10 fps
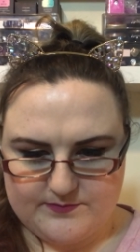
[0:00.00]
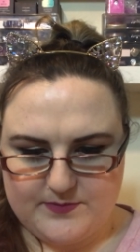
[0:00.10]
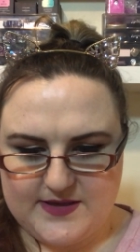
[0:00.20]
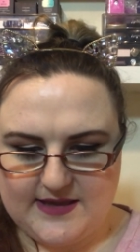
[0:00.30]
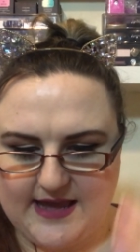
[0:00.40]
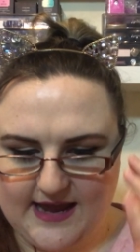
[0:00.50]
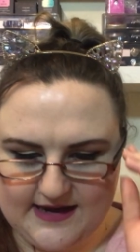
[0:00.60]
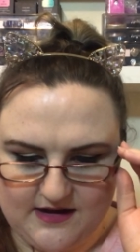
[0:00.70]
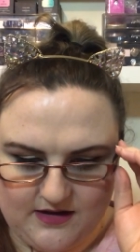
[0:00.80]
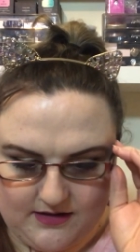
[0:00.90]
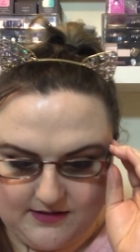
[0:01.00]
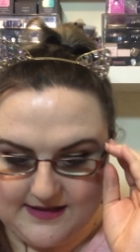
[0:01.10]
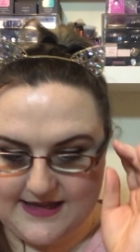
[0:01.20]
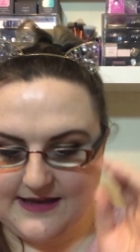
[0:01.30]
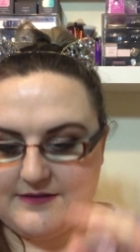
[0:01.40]

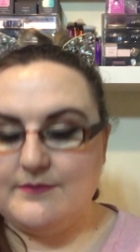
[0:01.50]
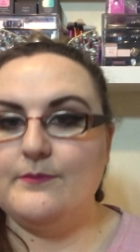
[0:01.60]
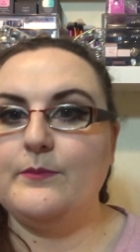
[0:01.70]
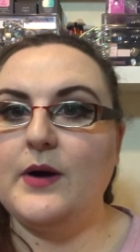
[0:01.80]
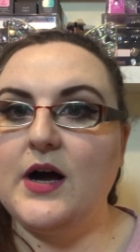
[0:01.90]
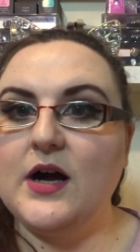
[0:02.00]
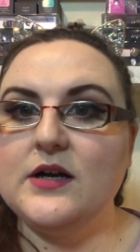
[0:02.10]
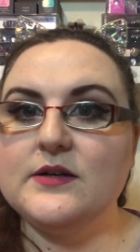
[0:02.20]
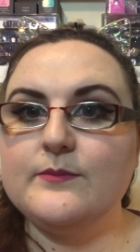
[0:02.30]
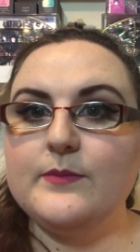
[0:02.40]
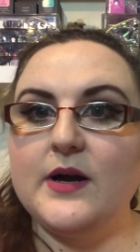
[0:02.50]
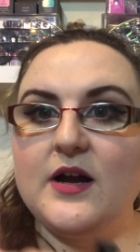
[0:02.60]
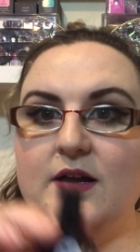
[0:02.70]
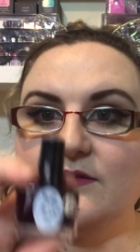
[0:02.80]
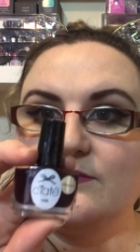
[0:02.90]
B-A-R-R-E, bar.
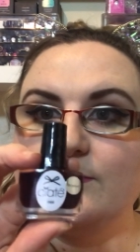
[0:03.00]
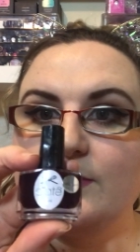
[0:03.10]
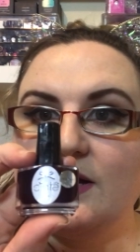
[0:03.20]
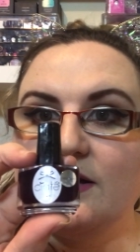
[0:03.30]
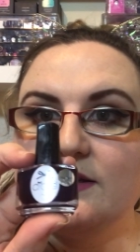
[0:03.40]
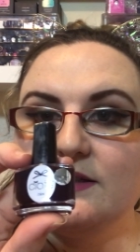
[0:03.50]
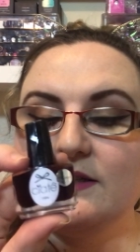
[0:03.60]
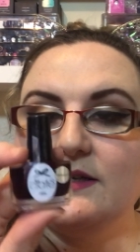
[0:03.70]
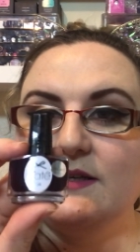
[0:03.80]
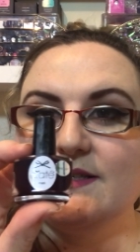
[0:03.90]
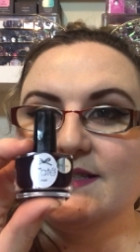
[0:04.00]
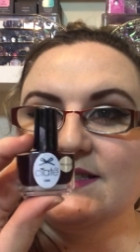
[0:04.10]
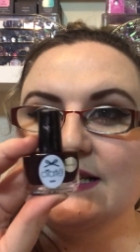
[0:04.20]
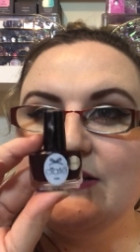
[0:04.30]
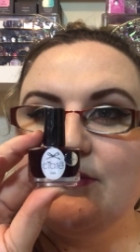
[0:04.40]
So
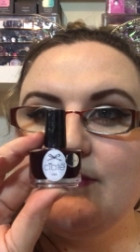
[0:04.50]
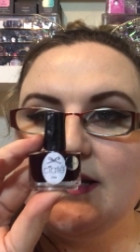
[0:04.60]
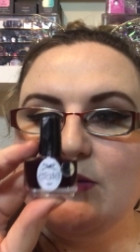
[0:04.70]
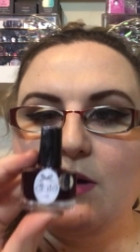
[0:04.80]
it's a little mini